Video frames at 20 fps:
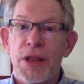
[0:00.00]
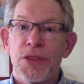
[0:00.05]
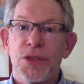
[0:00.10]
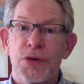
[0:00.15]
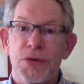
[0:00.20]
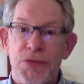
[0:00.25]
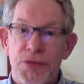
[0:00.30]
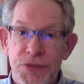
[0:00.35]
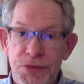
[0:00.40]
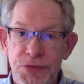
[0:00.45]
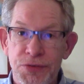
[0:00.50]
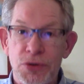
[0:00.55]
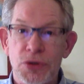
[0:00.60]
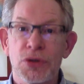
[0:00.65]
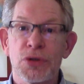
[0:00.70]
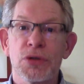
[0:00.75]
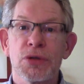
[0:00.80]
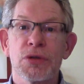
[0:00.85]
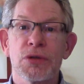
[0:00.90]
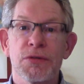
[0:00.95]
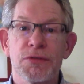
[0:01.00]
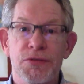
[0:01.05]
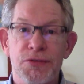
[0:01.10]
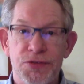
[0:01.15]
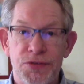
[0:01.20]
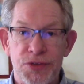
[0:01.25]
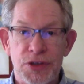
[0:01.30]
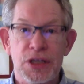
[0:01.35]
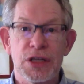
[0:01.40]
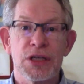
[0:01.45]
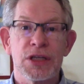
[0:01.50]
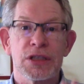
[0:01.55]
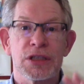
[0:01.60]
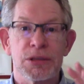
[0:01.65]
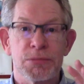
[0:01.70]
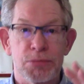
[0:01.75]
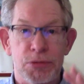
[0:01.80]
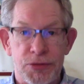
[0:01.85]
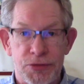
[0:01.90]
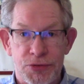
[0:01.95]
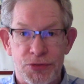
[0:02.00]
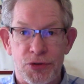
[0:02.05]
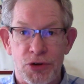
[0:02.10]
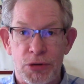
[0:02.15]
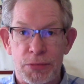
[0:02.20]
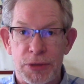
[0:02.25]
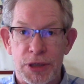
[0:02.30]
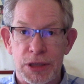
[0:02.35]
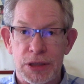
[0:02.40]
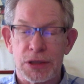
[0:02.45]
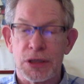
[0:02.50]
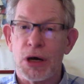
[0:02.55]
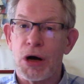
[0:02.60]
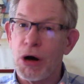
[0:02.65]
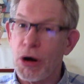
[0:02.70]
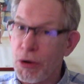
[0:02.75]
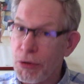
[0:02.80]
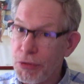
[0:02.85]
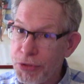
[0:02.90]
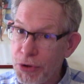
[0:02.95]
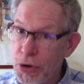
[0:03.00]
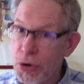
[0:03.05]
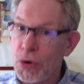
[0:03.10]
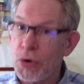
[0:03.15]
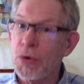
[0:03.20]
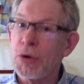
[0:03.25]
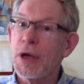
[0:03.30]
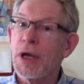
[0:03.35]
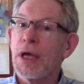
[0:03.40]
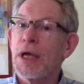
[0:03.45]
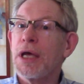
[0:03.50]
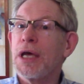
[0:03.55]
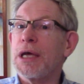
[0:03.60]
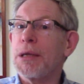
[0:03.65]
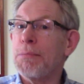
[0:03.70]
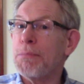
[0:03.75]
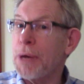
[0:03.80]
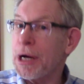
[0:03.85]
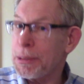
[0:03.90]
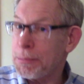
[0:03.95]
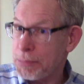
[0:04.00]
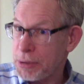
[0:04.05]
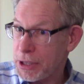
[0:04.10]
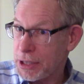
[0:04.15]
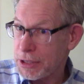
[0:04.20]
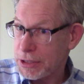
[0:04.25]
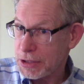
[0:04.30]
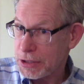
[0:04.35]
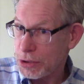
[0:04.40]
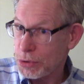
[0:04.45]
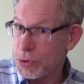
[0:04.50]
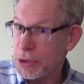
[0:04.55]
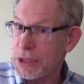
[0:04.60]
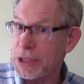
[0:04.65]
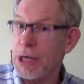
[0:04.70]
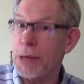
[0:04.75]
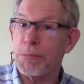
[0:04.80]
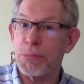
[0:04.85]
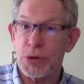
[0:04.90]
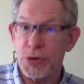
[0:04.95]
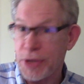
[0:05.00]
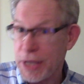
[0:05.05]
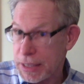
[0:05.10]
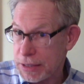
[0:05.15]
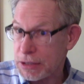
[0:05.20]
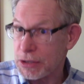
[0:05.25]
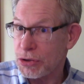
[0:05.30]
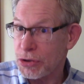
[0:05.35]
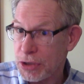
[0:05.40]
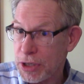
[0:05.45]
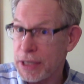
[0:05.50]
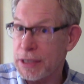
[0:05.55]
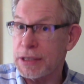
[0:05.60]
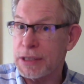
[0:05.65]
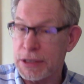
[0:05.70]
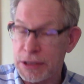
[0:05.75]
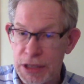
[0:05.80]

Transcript: the full finished performance, although it might be at a slower tempo, and that's a good idea.